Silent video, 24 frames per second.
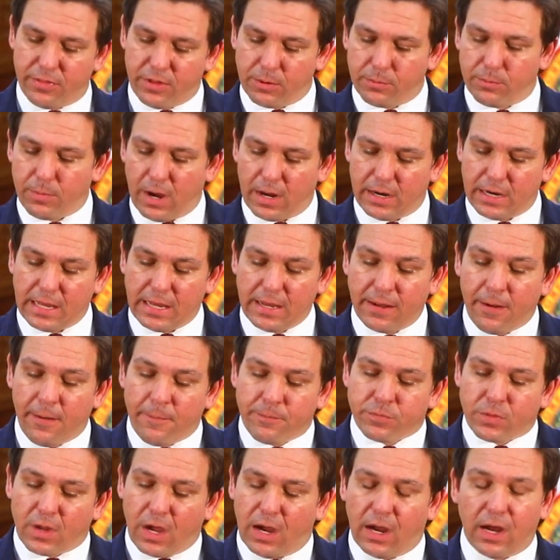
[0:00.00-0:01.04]
their money
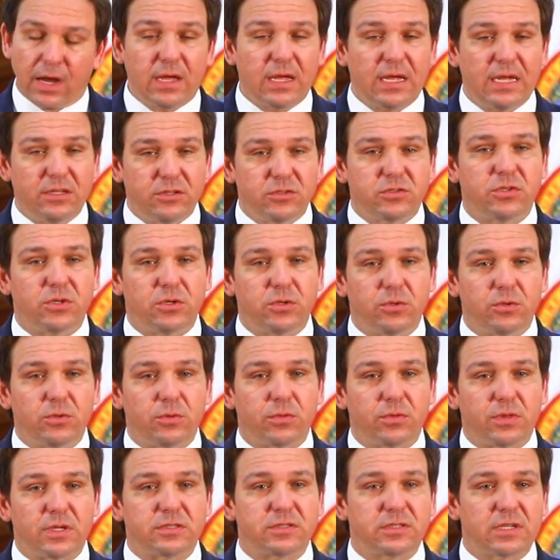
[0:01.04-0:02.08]
uh,
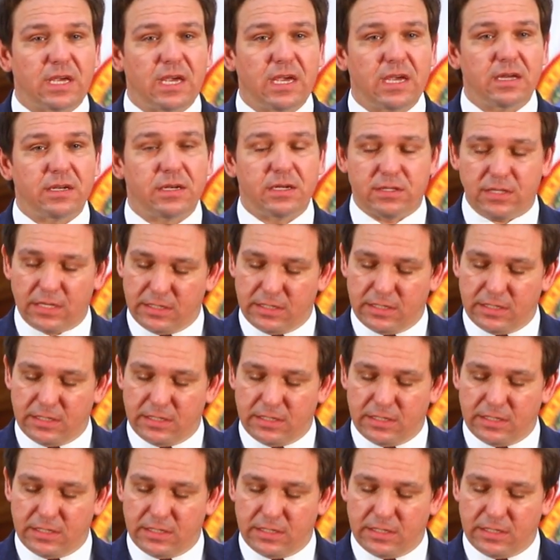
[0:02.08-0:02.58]
into this key in,